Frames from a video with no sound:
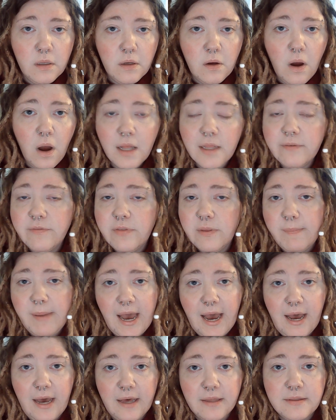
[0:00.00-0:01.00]
all of the
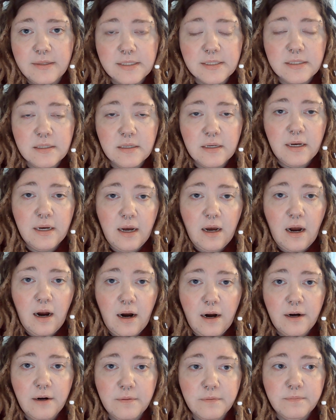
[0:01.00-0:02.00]
paths
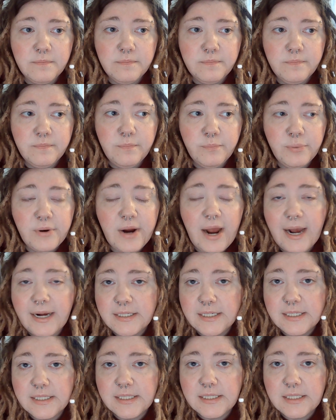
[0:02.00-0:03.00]
are
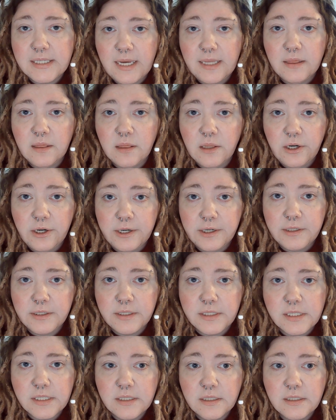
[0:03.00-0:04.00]
practiced and
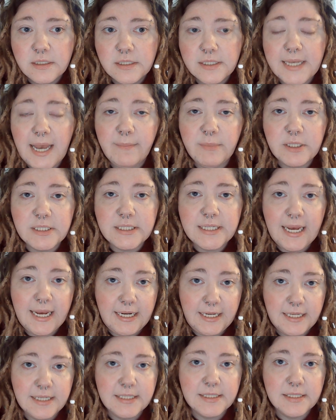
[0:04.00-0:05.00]
learned
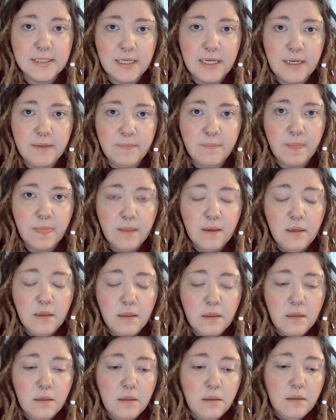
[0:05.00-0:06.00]
simultaneously.
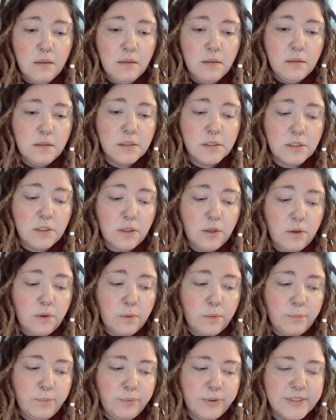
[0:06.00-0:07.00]

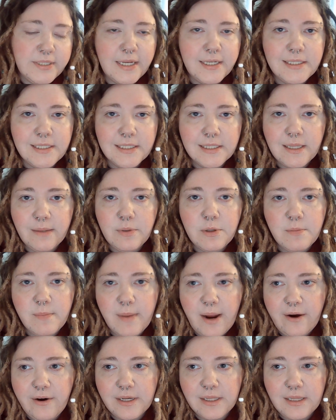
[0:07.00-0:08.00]
So presenting them
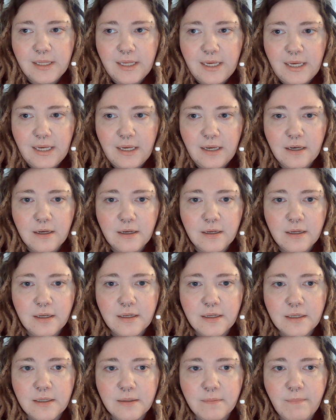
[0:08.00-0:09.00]
numerically
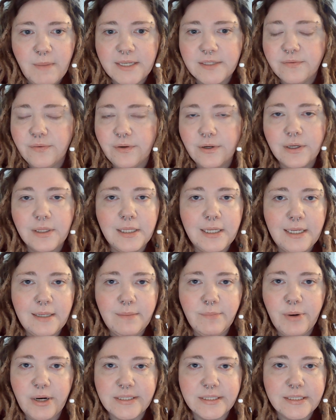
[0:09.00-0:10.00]
makes for clean
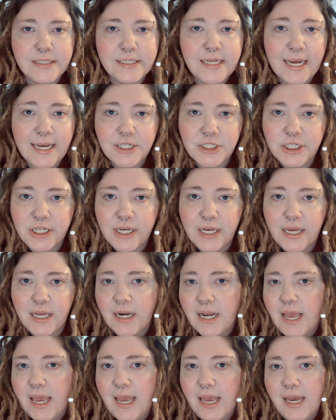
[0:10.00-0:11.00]

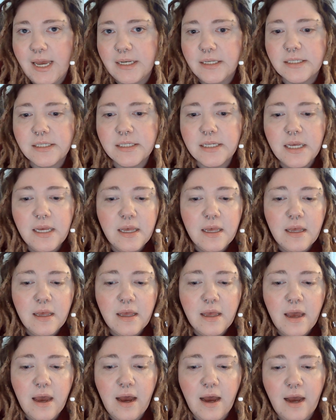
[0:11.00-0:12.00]
presentation, and
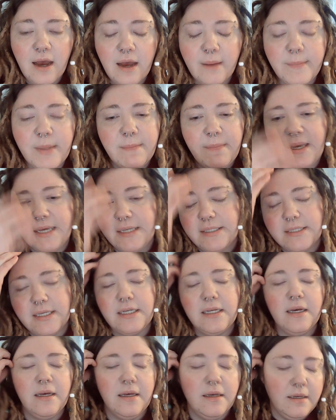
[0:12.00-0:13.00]
it makes
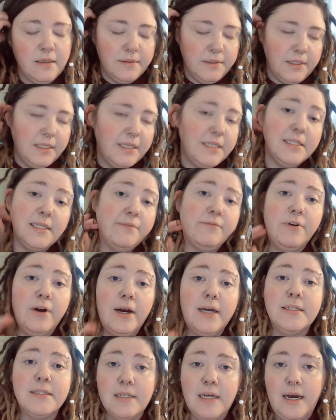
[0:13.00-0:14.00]
it easy for
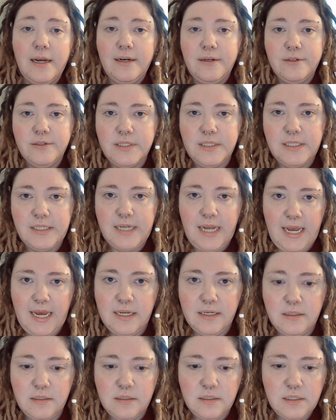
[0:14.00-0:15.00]
us to
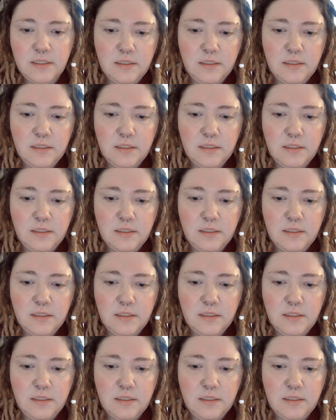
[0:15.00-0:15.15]
understand